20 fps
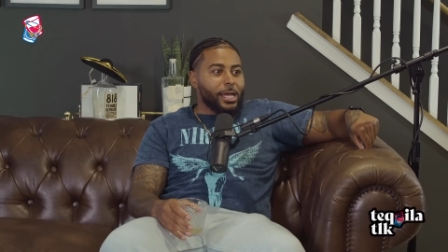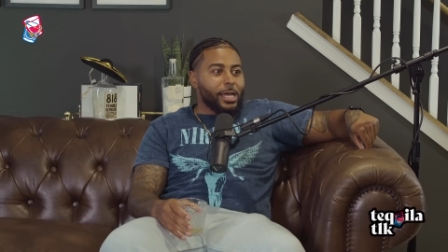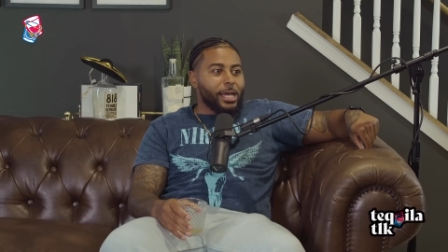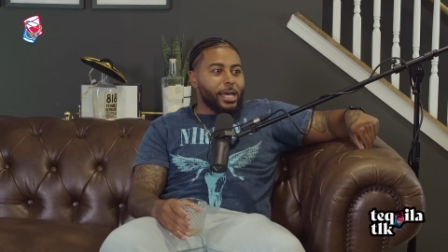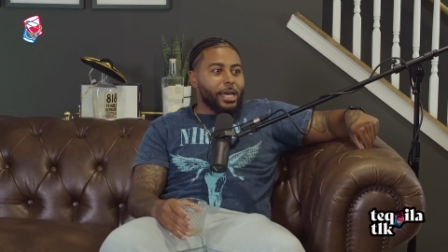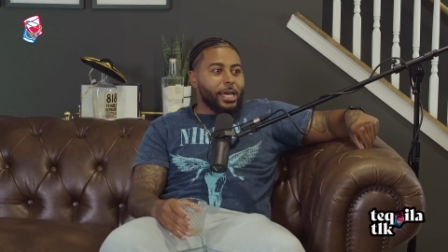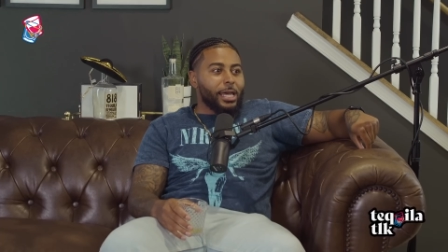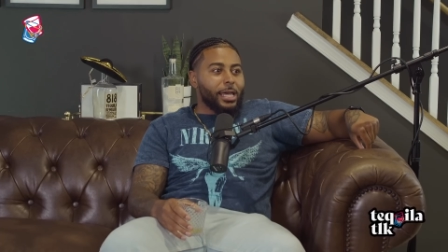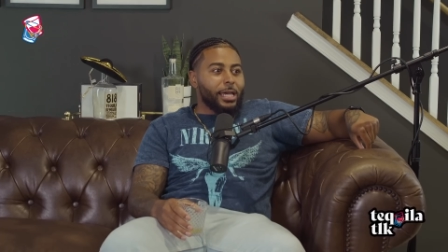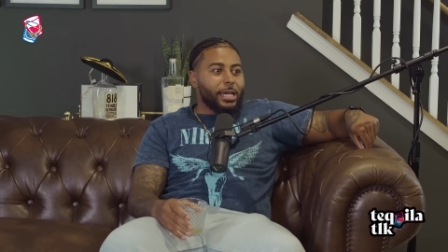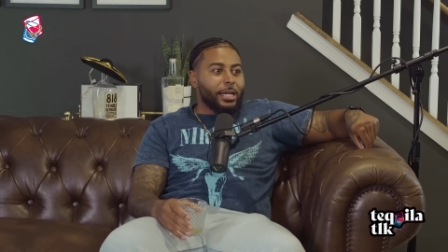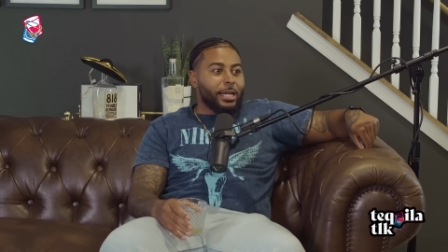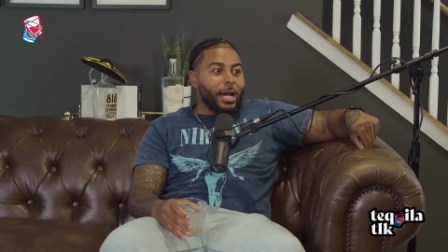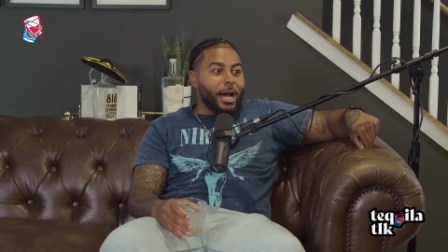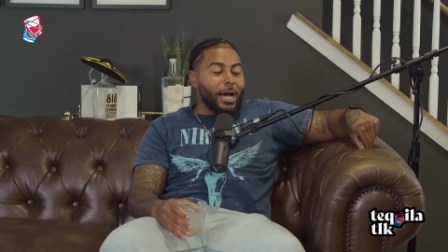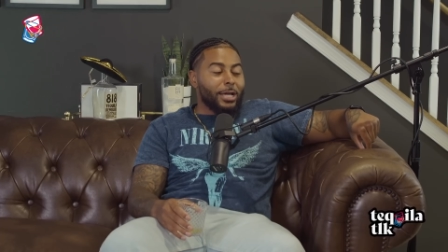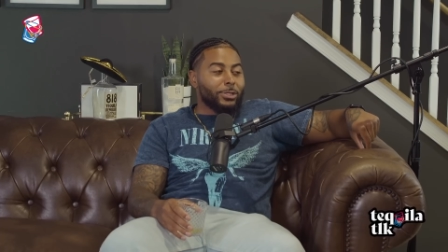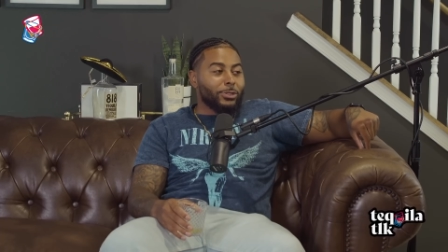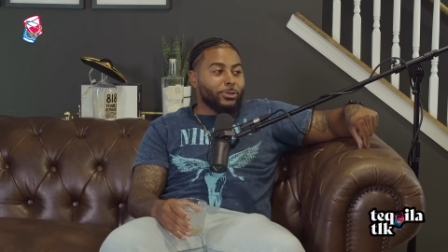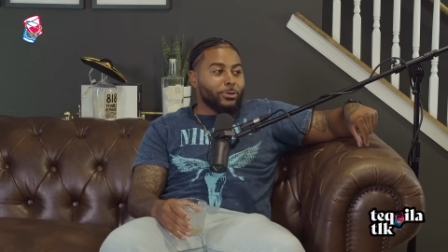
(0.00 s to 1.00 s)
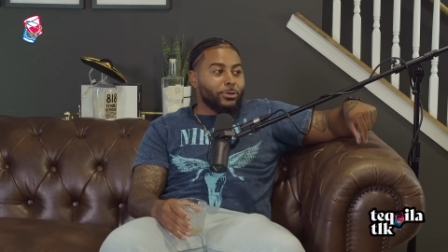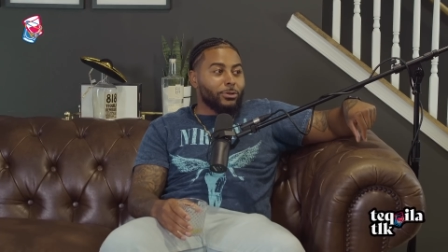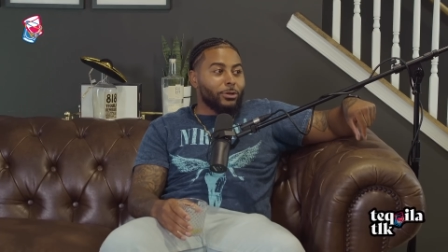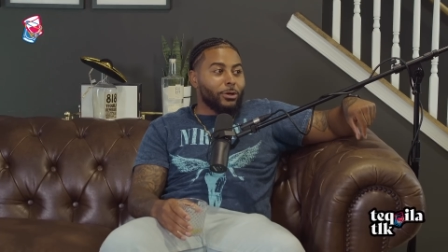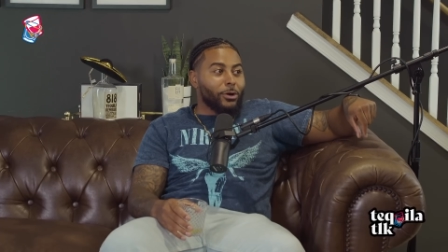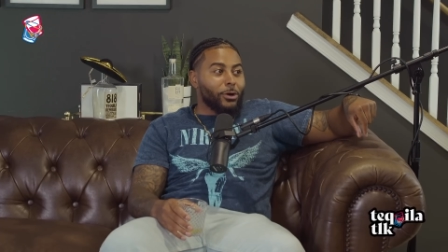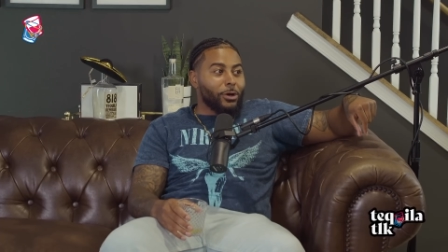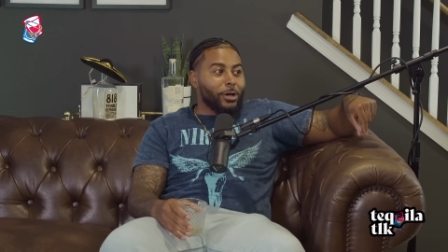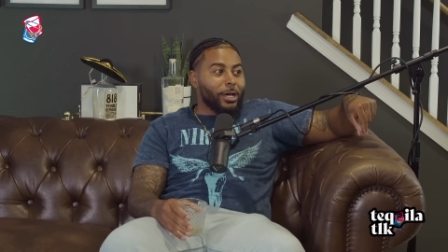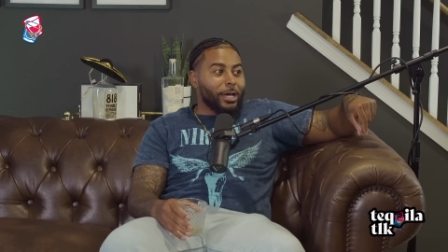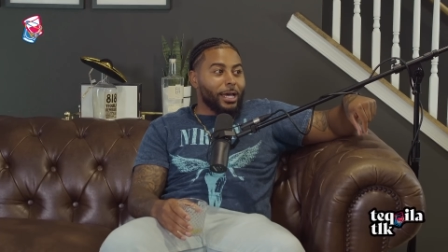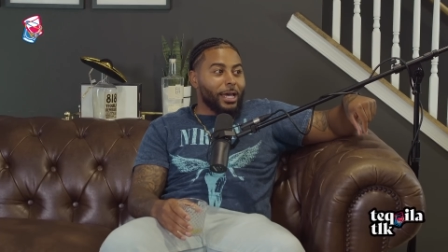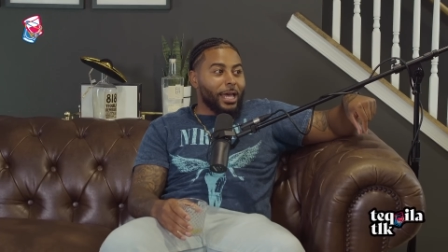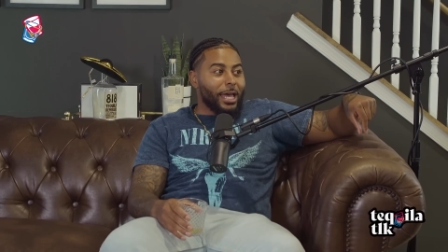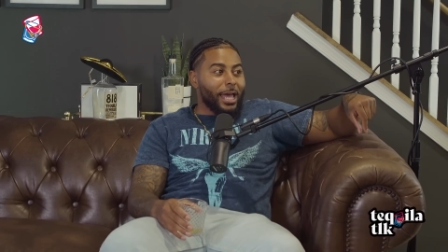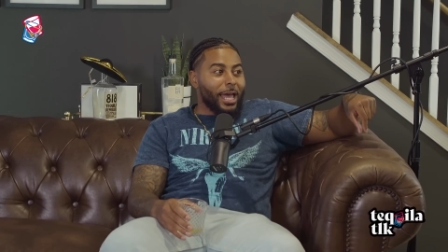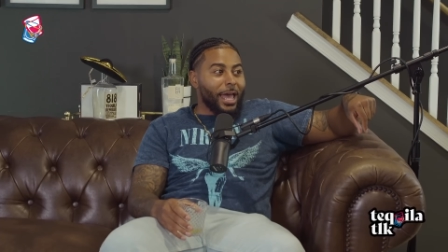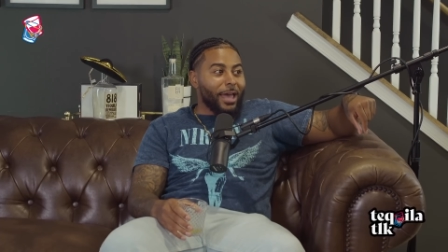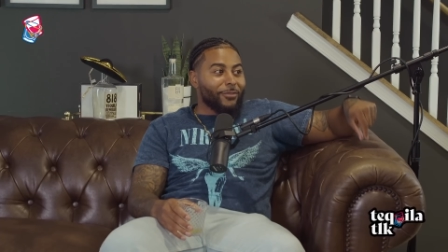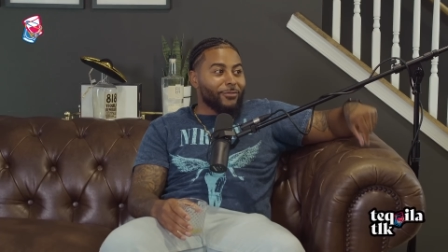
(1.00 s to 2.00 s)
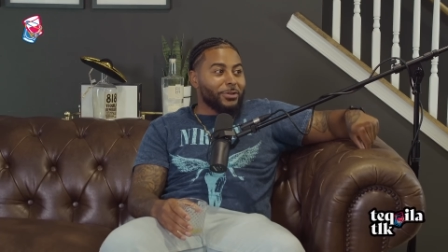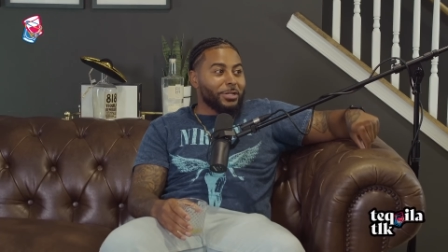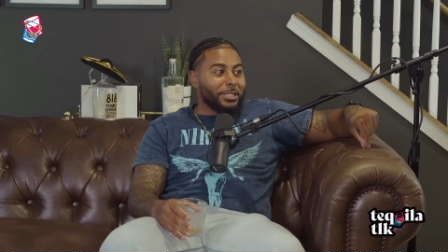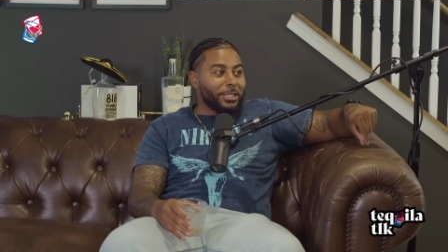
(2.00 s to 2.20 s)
and I sold I